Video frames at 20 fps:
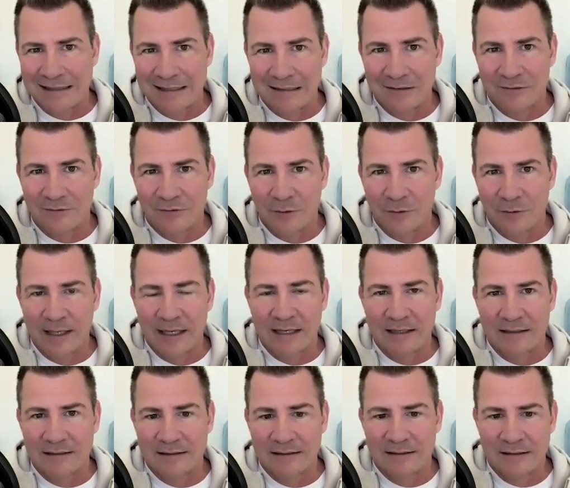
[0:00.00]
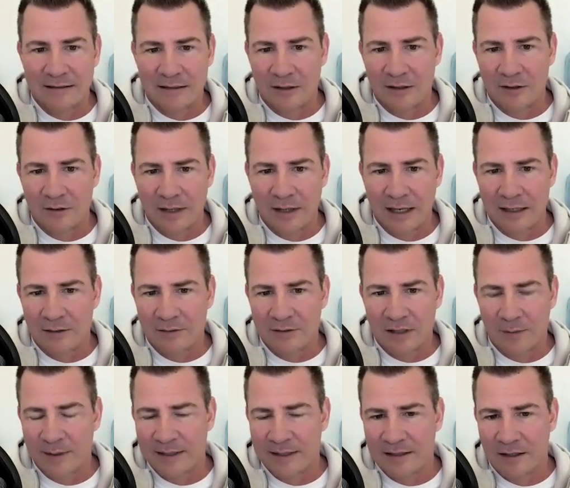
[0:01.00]
this isn't for me because, you know, I
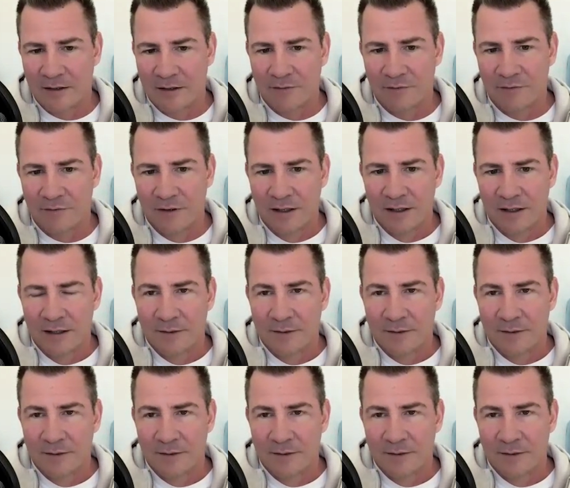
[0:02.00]
don't tell myself.